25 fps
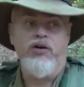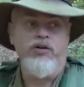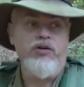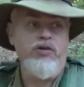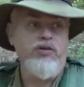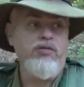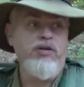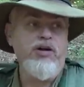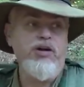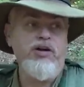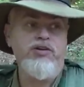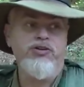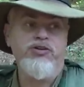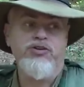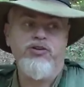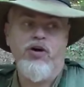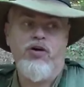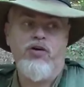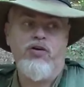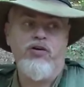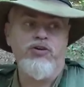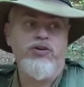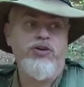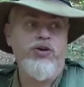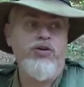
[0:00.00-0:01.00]
you need to
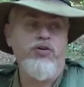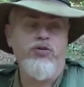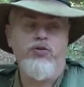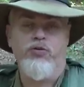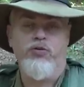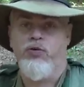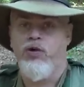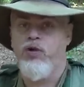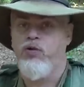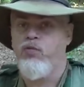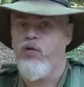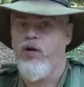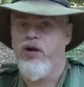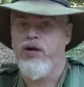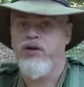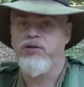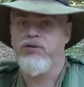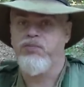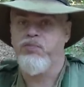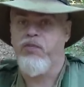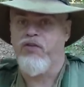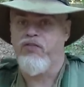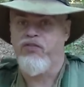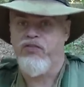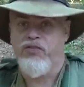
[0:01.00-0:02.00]
start two or three weeks
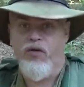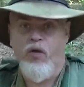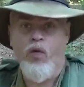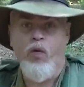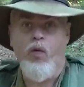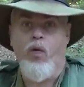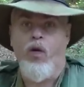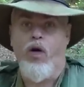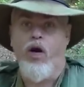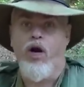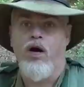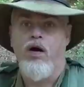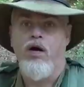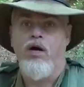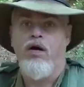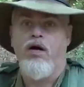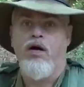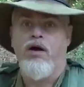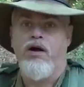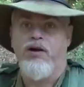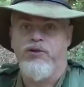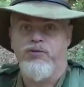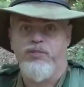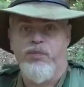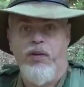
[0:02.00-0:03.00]
before
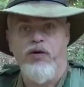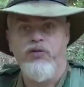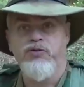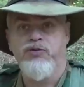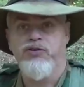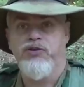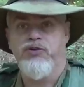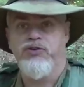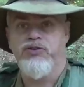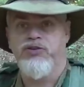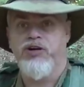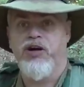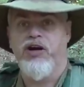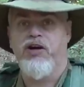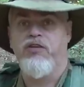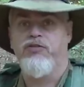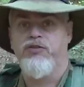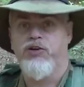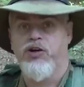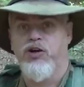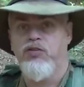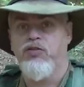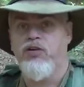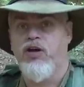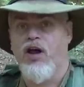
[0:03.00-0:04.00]
exposing yourself
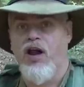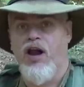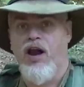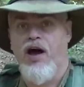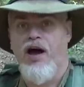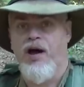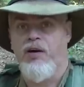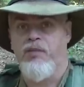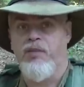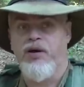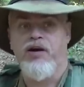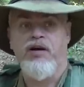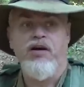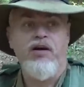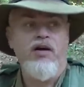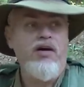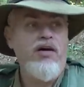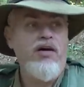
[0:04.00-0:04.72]
to the climate